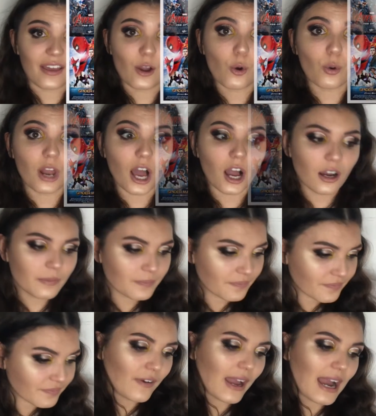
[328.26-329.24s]
all are.
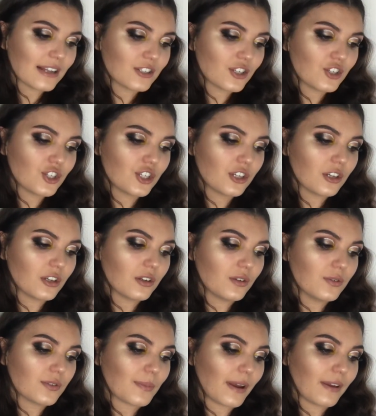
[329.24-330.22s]
If I had to
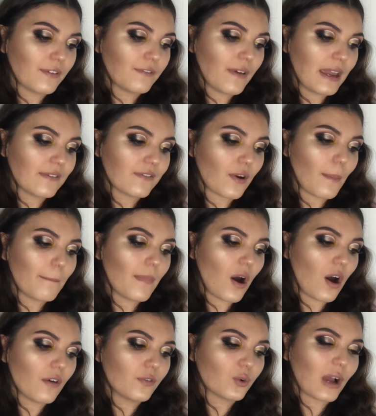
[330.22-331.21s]
choose my favourite
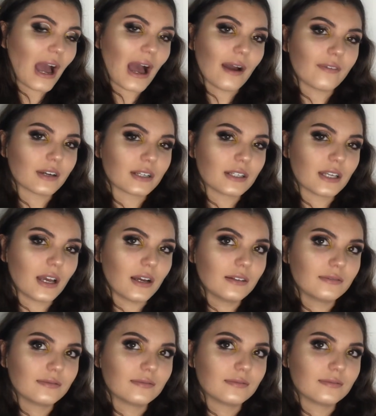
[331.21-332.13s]
Marvel character,